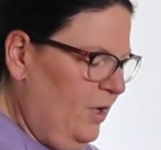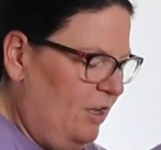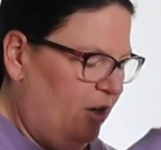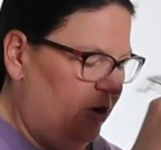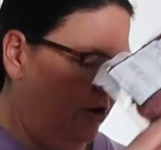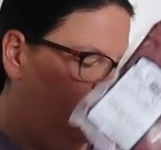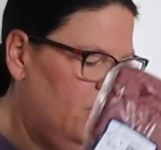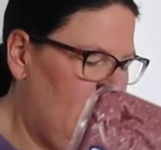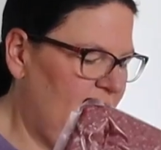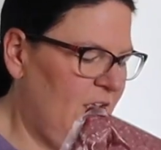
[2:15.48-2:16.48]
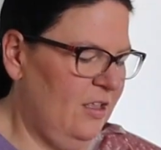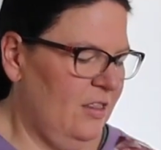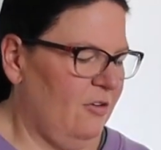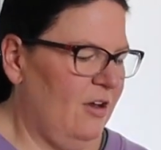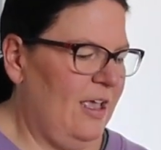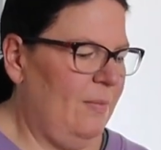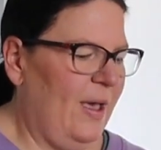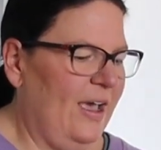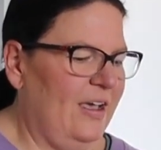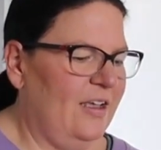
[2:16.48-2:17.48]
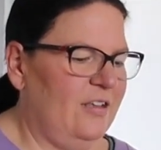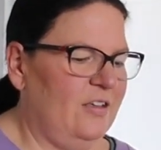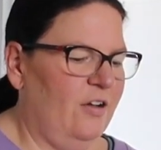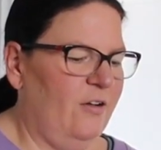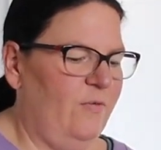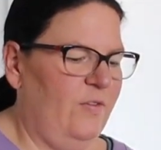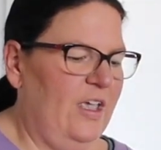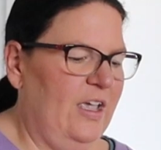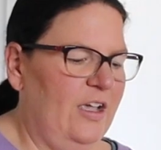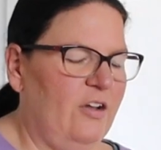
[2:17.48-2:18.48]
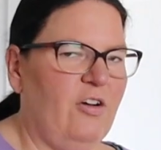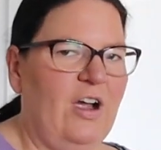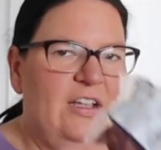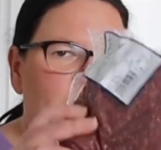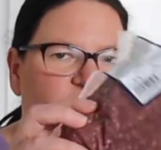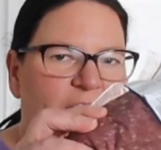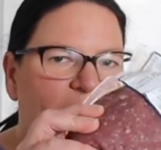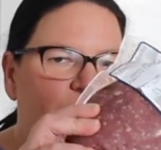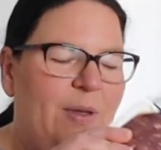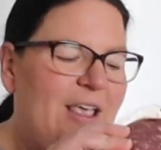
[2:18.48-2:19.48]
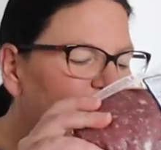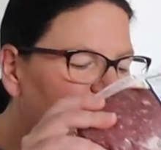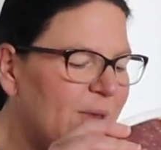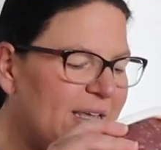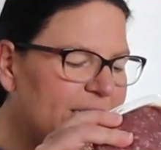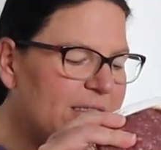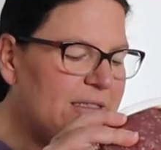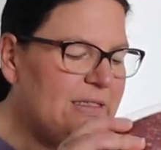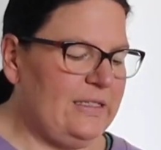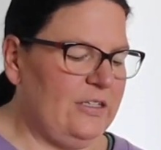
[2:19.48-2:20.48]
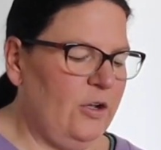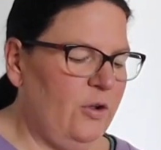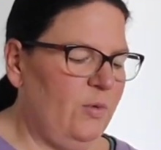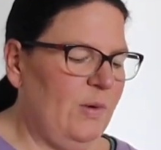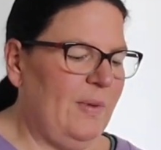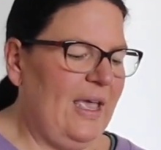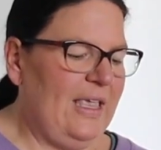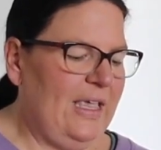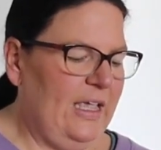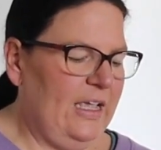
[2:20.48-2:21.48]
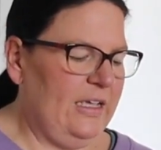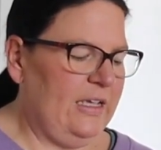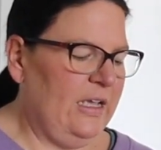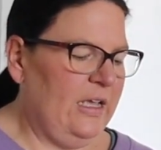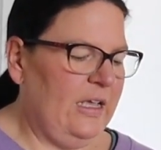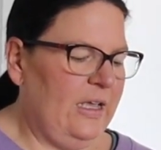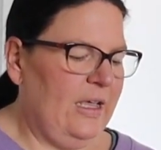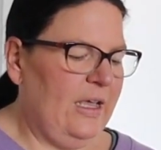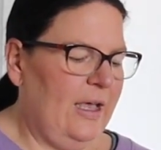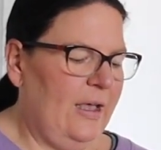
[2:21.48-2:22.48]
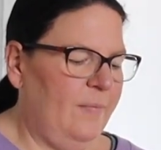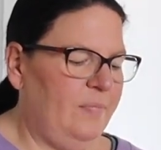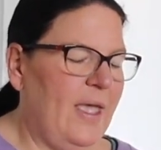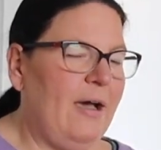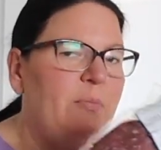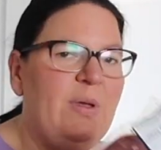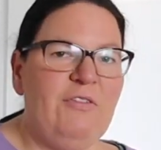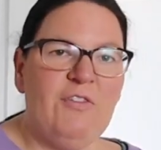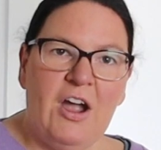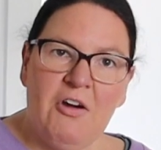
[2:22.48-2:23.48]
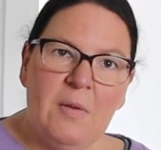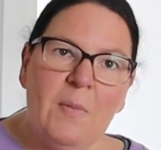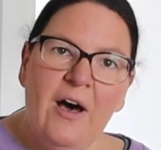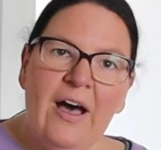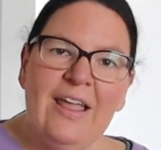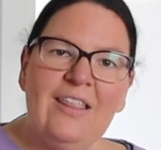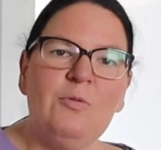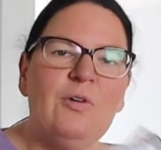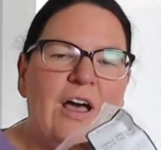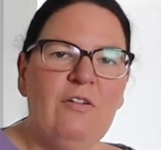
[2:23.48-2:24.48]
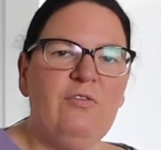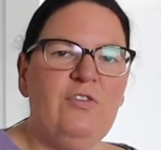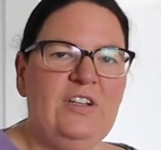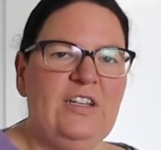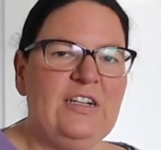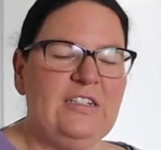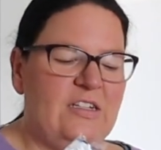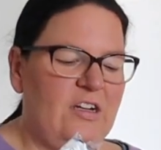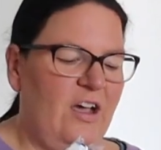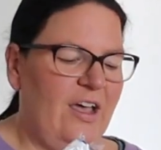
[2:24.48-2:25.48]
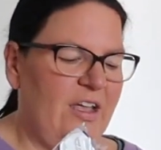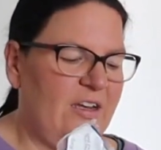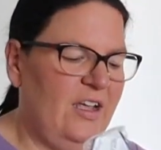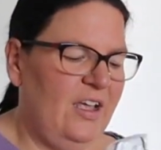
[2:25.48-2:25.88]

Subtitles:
We've got 3 packets of their grass-fed beef mince. So we're making our beef curry pie that we'll have for dinner tonight.